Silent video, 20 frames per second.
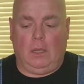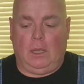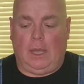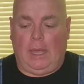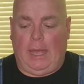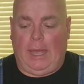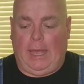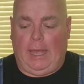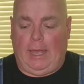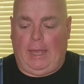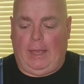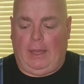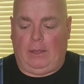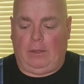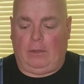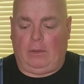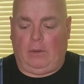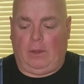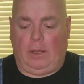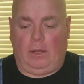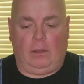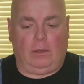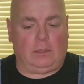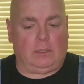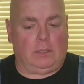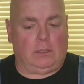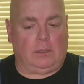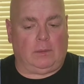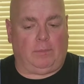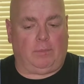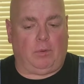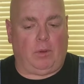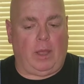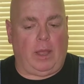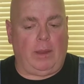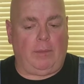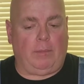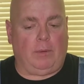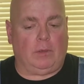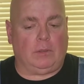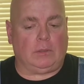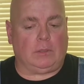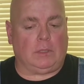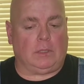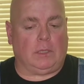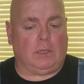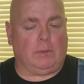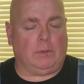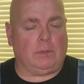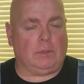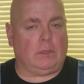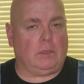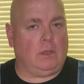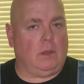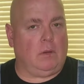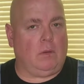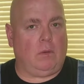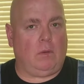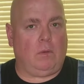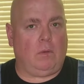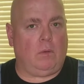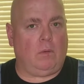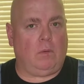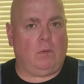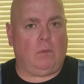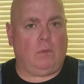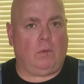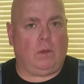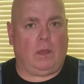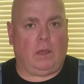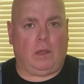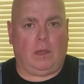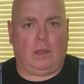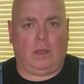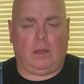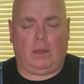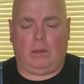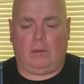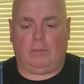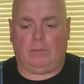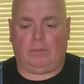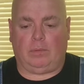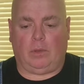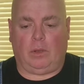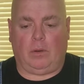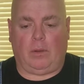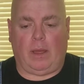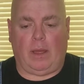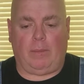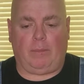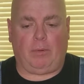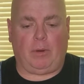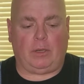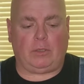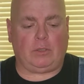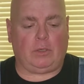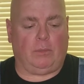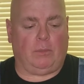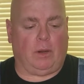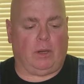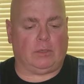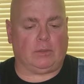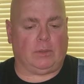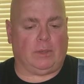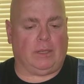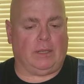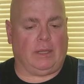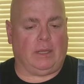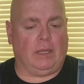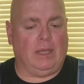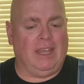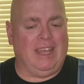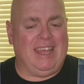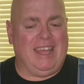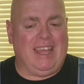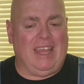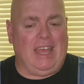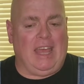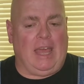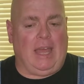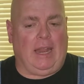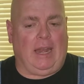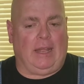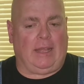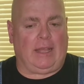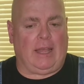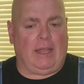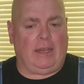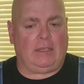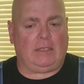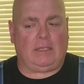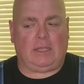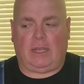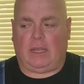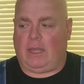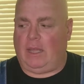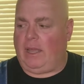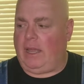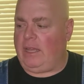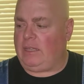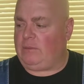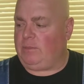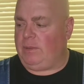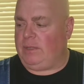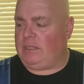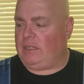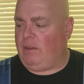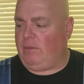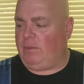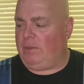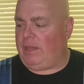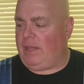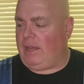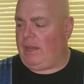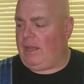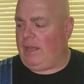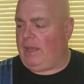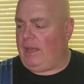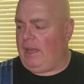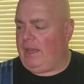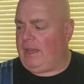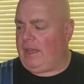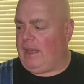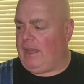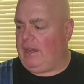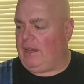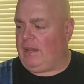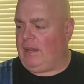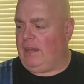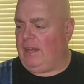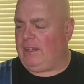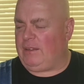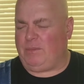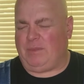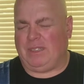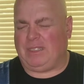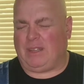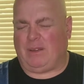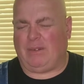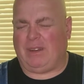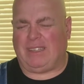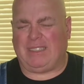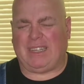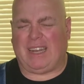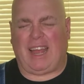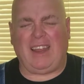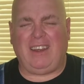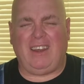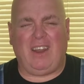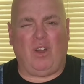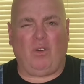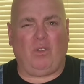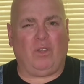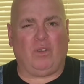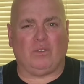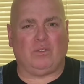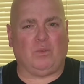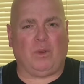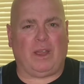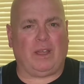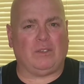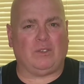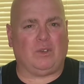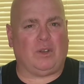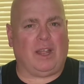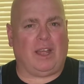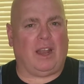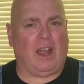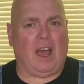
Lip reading: And you know, I looked at the primers, and there was no high pressure marks or anything. And I kind of second guessed myself, but then I kind of collected myself, and I said, I know those rounds are not